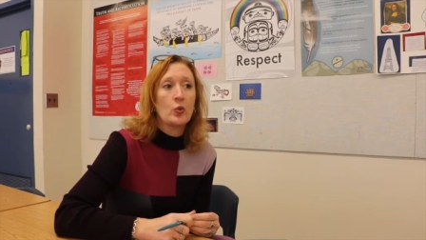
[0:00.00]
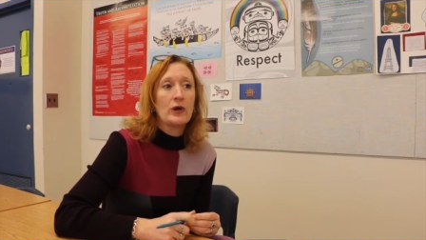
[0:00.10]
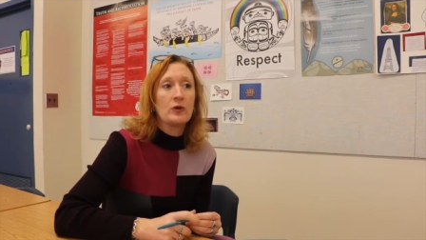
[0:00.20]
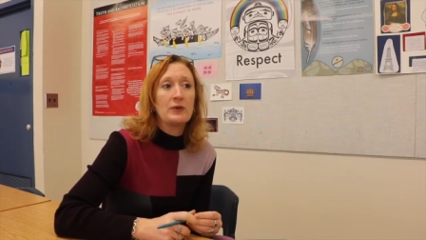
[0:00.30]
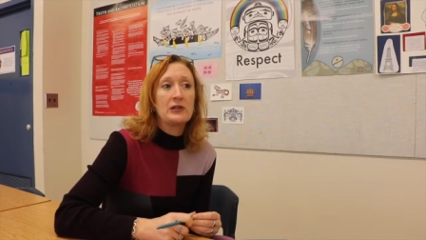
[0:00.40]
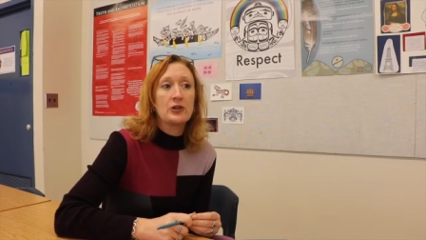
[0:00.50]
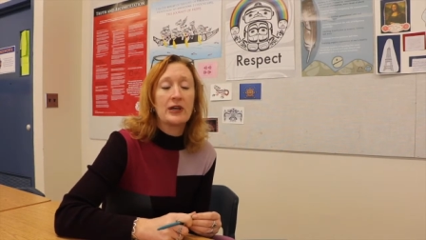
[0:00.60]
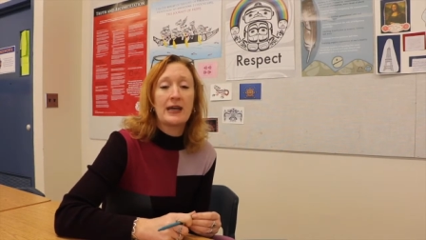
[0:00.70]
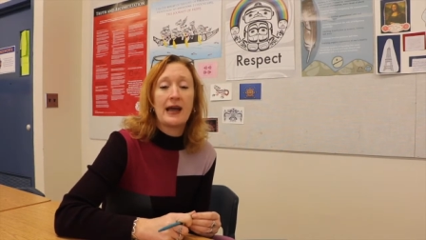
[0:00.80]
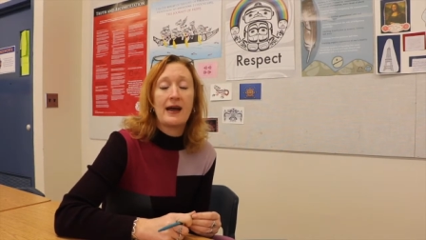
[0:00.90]
we'll be
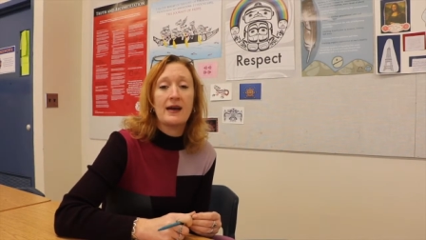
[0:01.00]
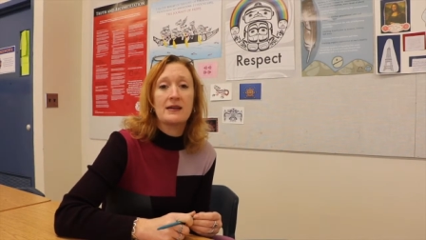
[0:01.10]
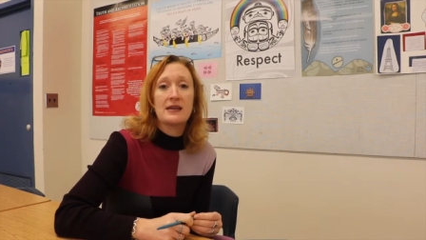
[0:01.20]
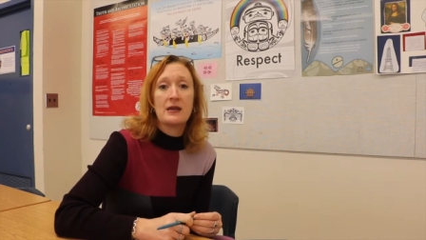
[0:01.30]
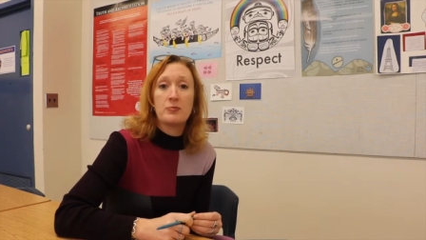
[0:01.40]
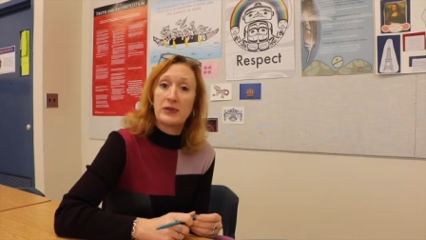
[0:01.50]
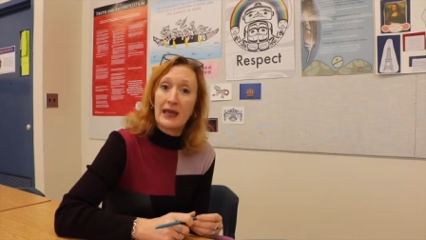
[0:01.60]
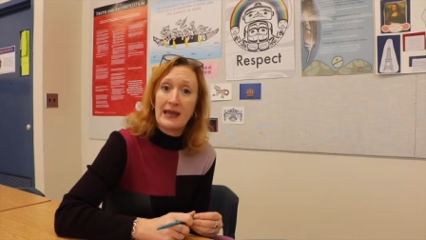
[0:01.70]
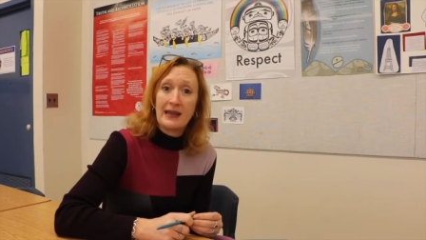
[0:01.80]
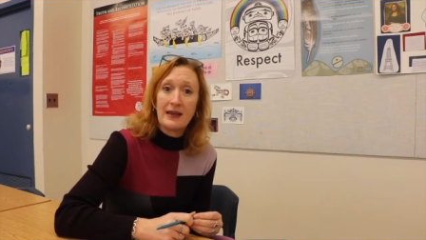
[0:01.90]
looking at a
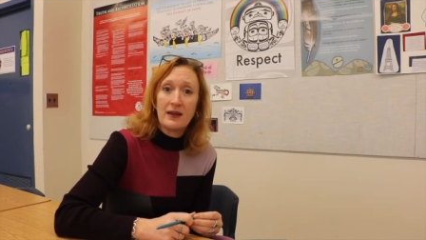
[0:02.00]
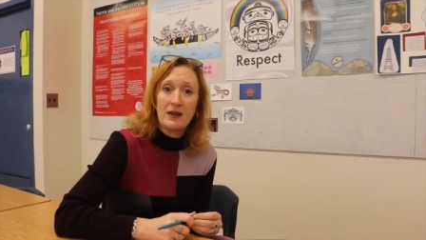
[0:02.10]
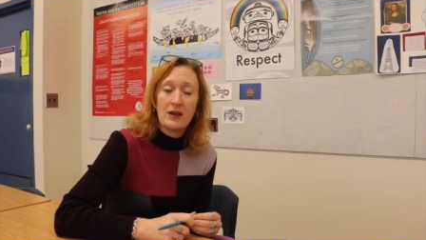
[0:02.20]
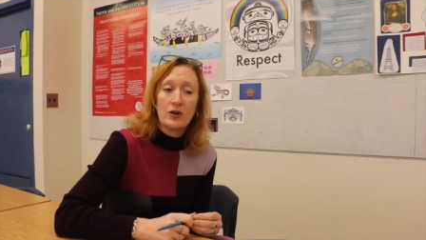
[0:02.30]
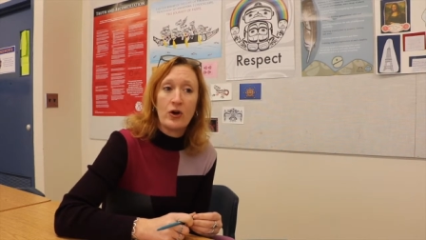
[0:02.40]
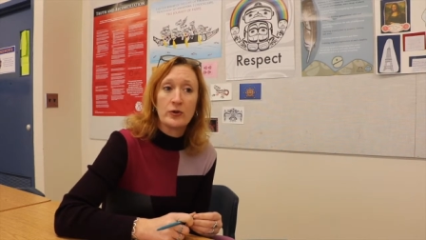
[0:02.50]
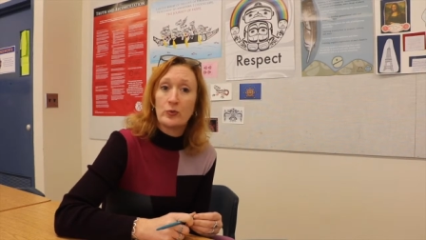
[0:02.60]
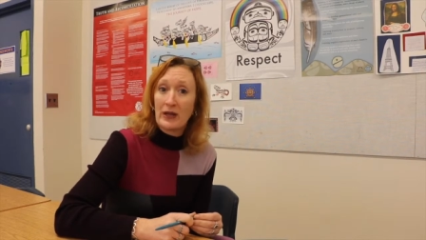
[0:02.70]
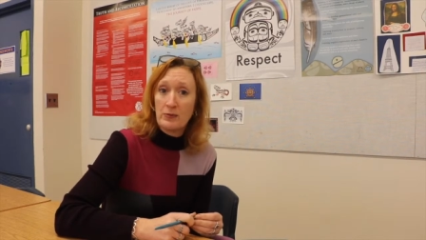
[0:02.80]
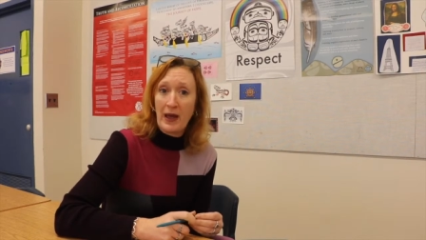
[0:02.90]
play called
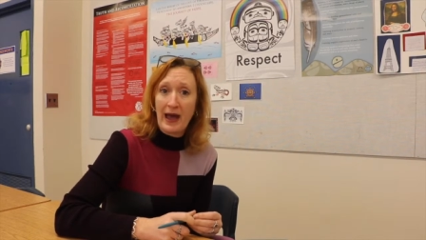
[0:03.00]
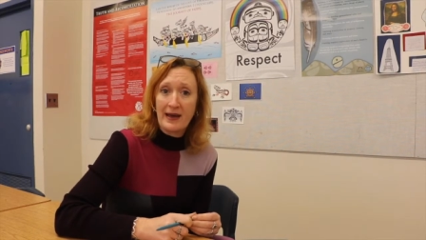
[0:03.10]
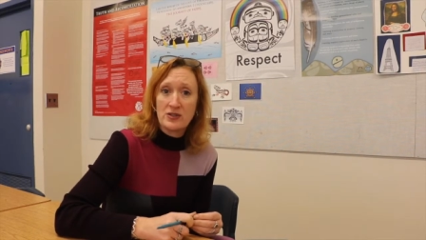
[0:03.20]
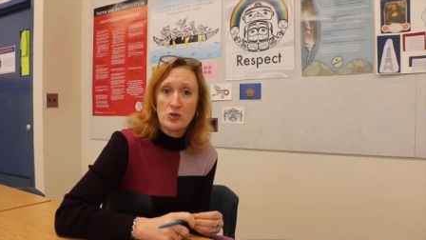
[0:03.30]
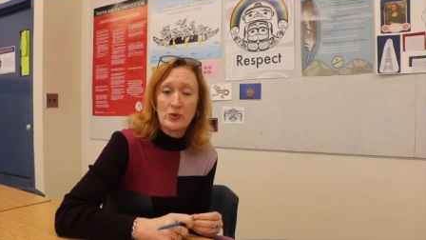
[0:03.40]
Red Patch,